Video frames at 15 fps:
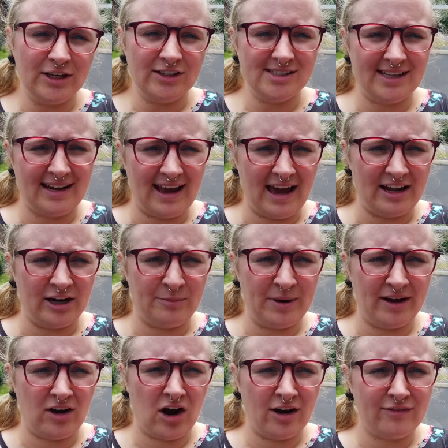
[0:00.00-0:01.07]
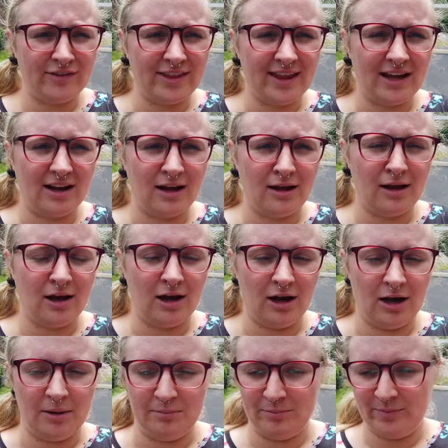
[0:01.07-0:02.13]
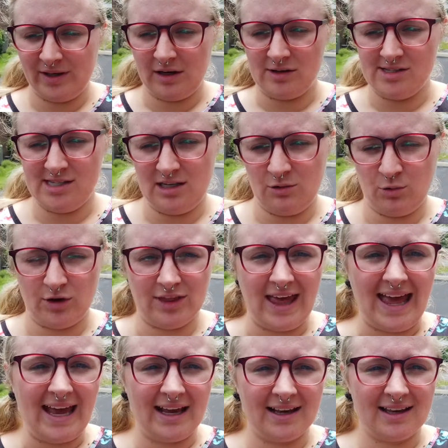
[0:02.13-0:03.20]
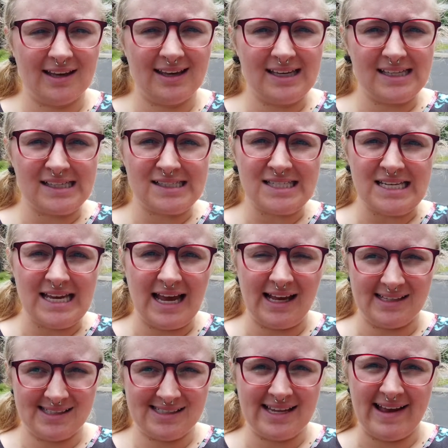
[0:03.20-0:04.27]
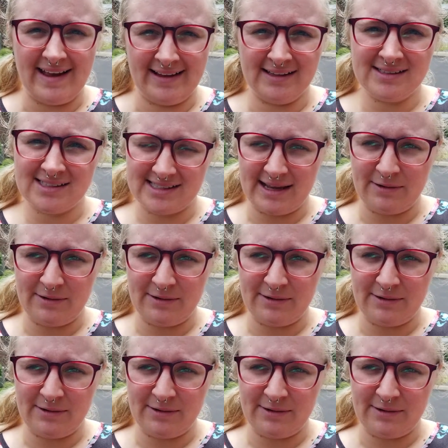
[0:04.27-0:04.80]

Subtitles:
wheels that I had on my car for the BRZ were the Enki TS10s.